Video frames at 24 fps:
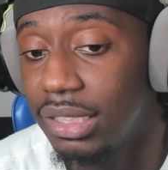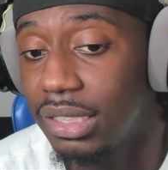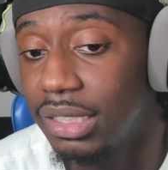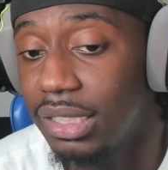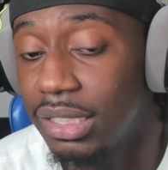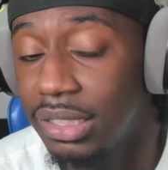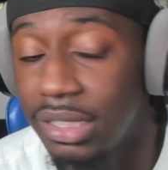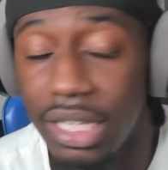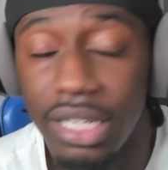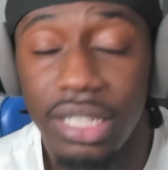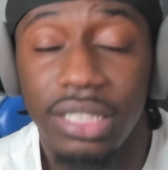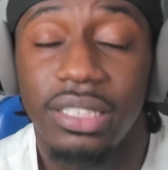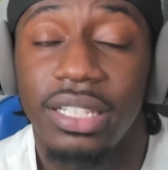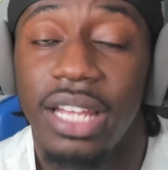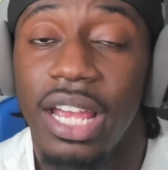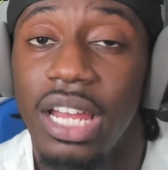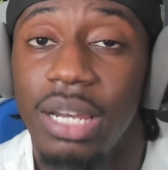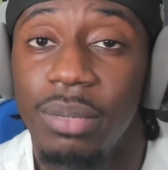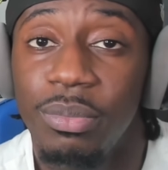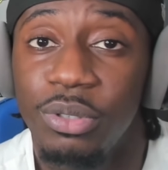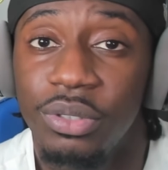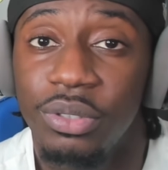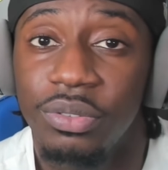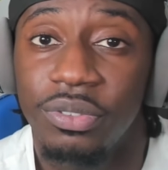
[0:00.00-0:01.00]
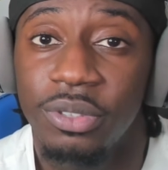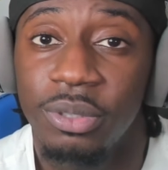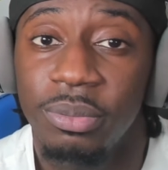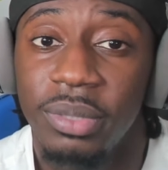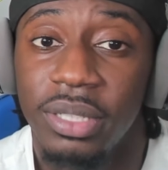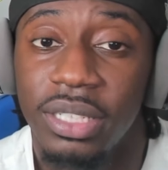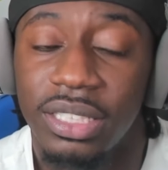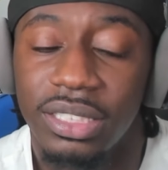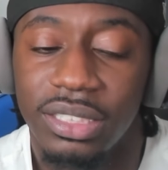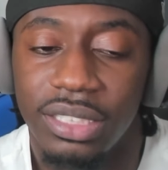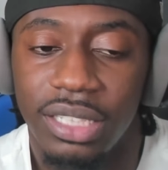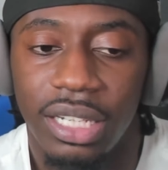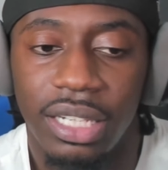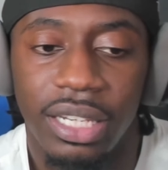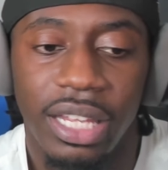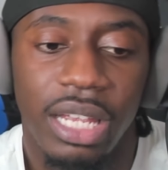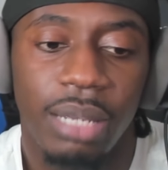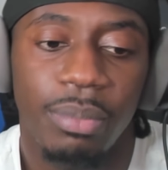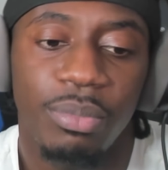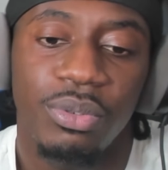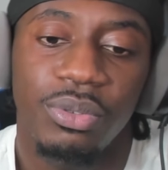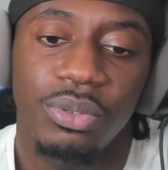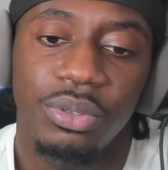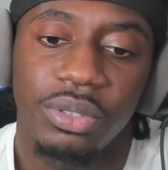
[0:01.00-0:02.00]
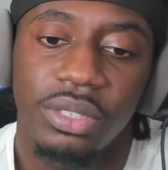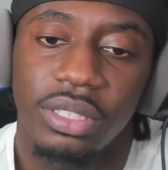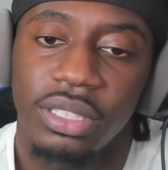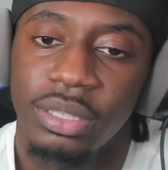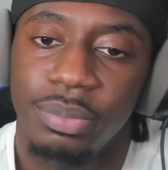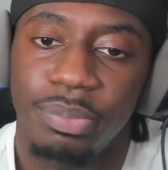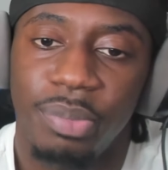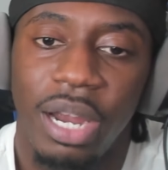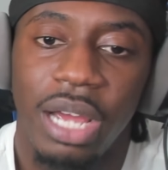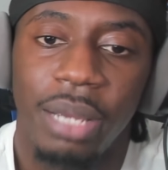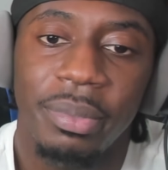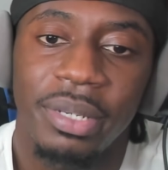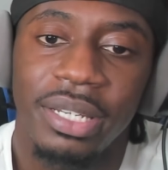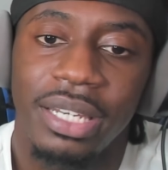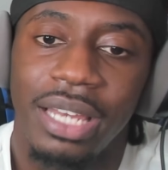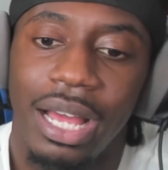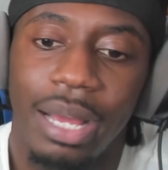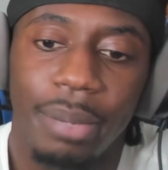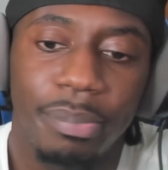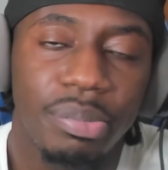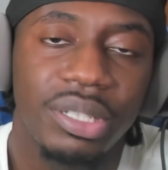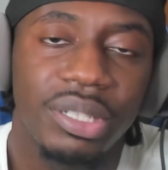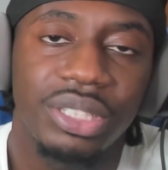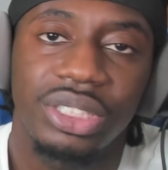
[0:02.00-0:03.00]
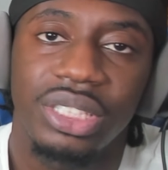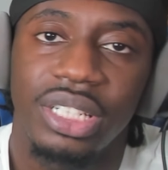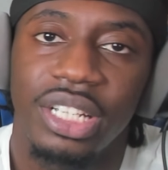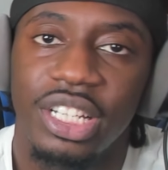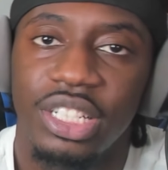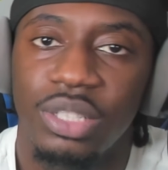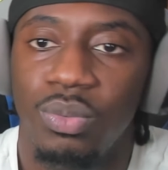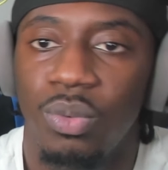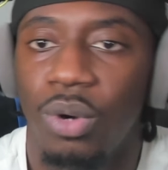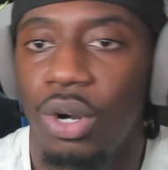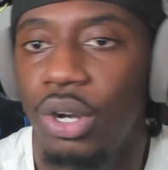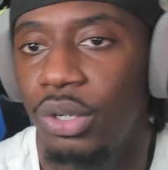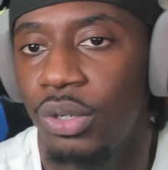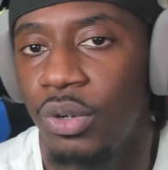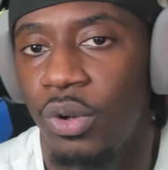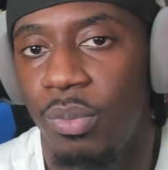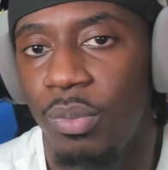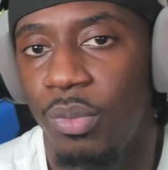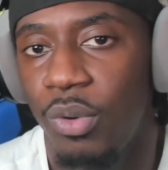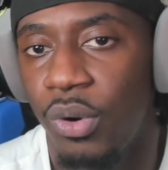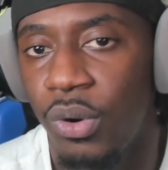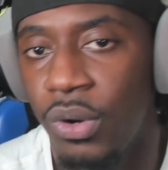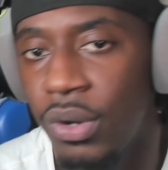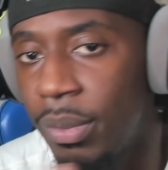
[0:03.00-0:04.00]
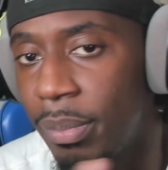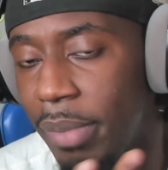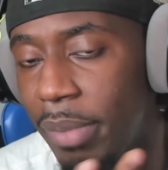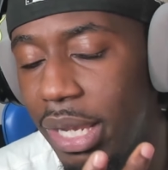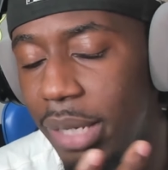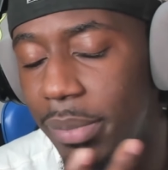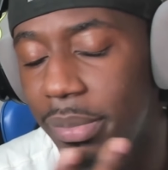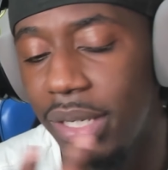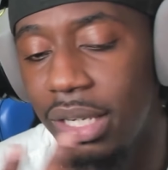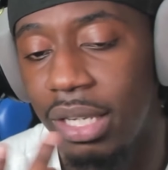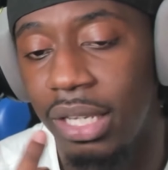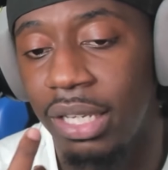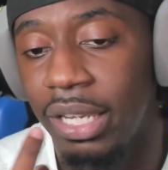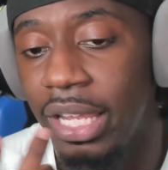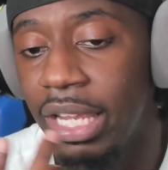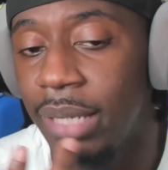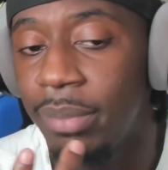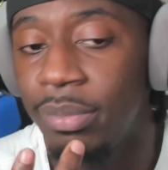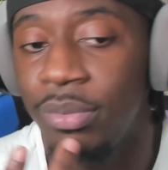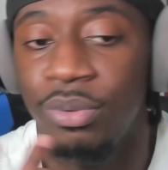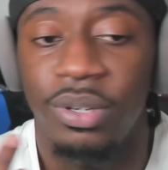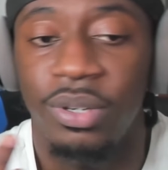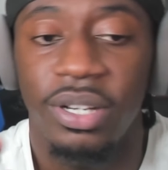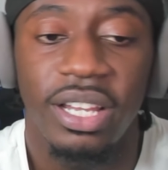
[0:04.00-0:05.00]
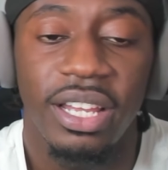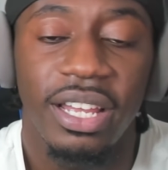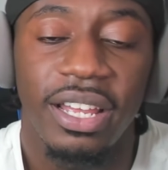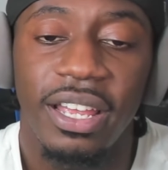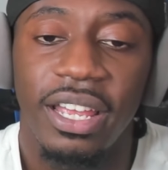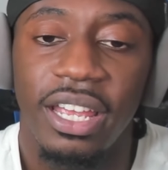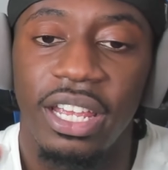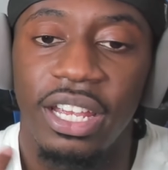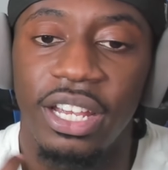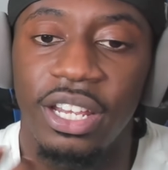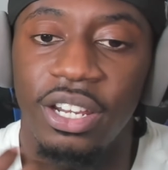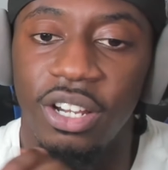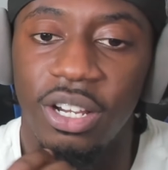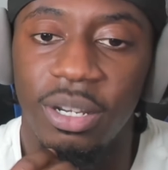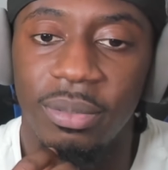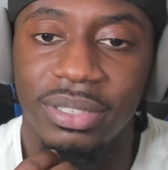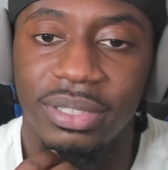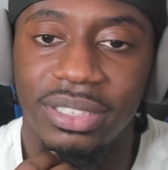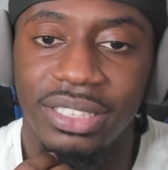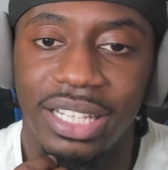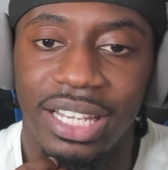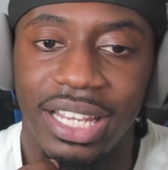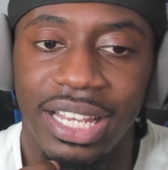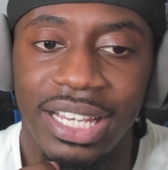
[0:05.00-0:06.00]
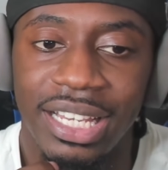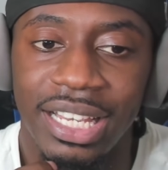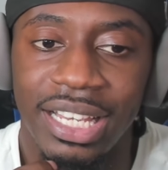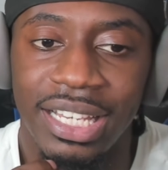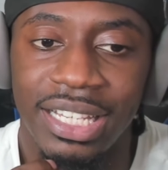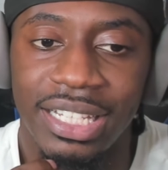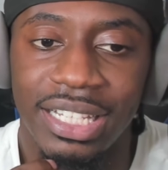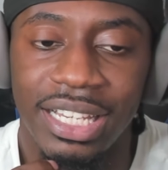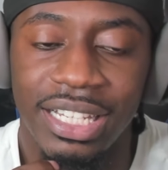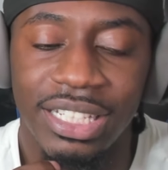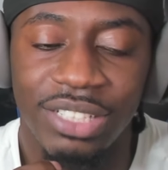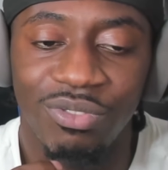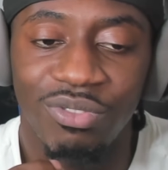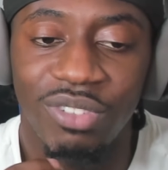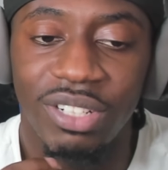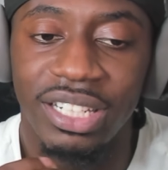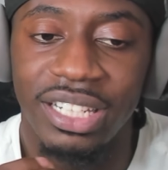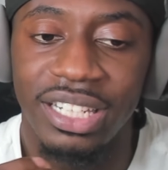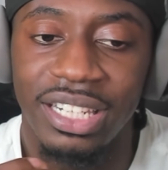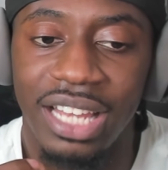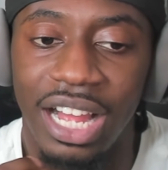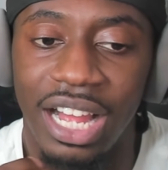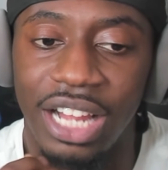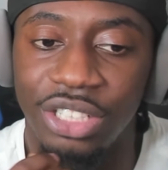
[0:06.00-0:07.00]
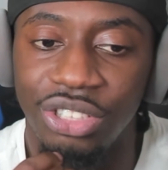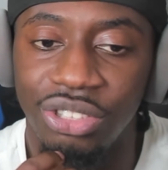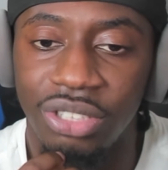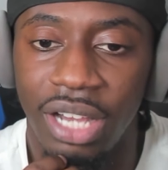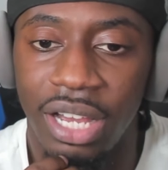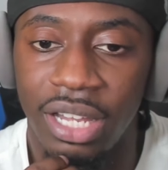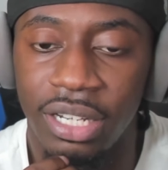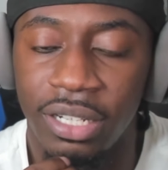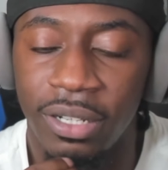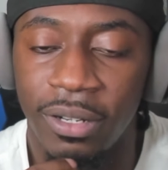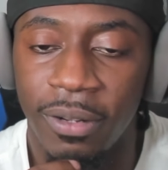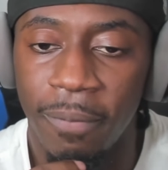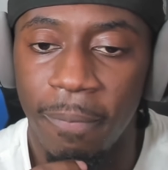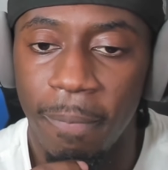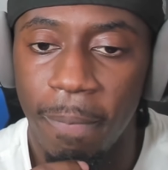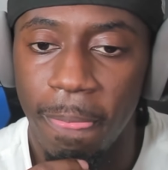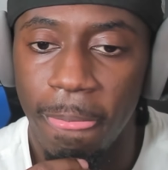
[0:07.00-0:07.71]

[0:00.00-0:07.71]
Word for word: it's understandable. You feel me? Because the label is probably not pushing his work no more, or maybe the label, you know what I'm saying, is really not trying to,